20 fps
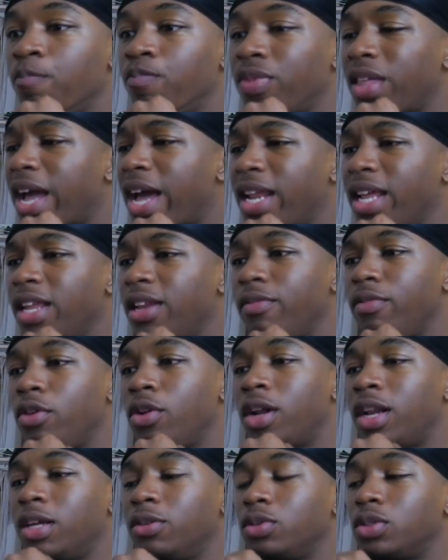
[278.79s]
Like, I didn't even
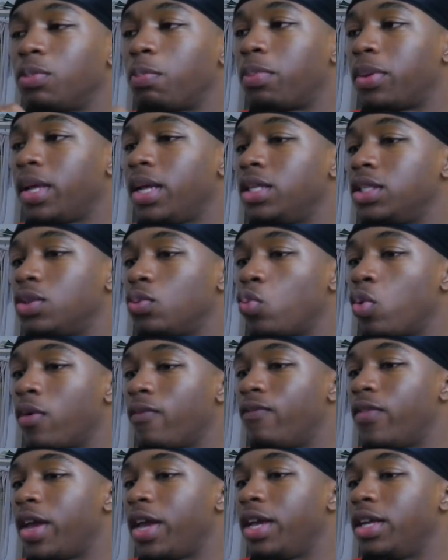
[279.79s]
know that was a place where
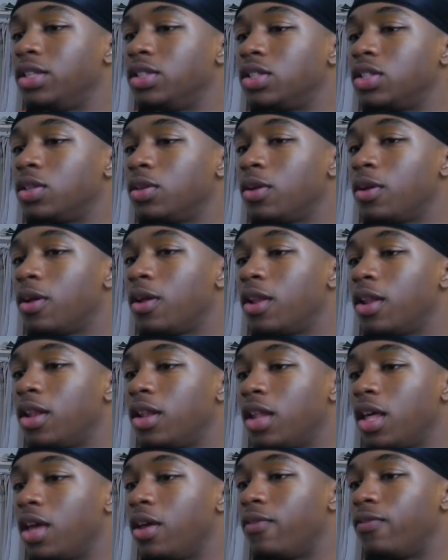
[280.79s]
veins
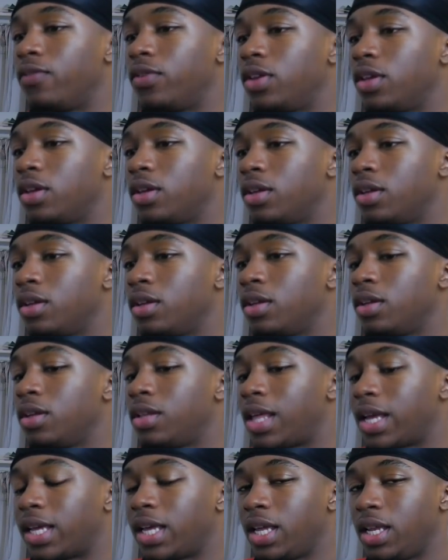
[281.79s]
lived.
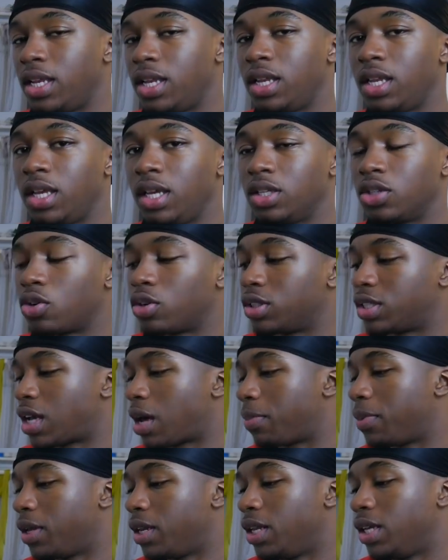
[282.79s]
Like, in your knees or on
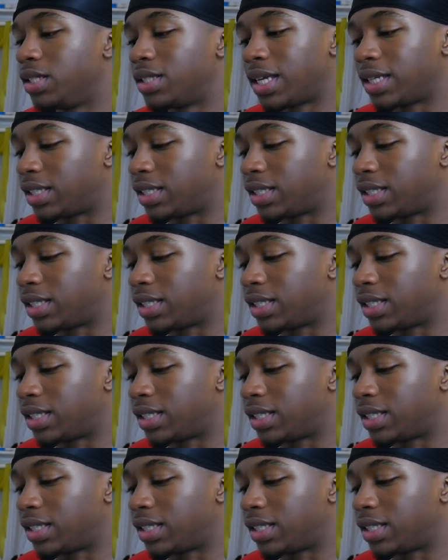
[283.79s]
top of your knees.